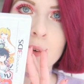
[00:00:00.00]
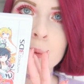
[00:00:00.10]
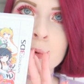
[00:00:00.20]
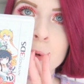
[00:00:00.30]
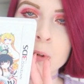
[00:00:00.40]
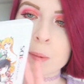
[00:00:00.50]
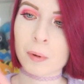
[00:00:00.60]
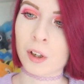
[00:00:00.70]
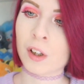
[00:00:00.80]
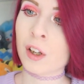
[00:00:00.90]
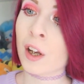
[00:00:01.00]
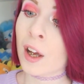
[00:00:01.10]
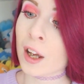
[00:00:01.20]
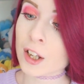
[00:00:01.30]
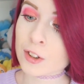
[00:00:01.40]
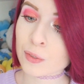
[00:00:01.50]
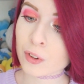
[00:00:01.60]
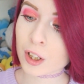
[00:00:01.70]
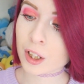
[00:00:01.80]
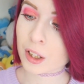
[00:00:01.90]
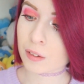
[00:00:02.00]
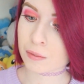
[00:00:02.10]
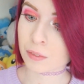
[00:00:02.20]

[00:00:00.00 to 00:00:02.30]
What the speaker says: artwork properly, but it's a really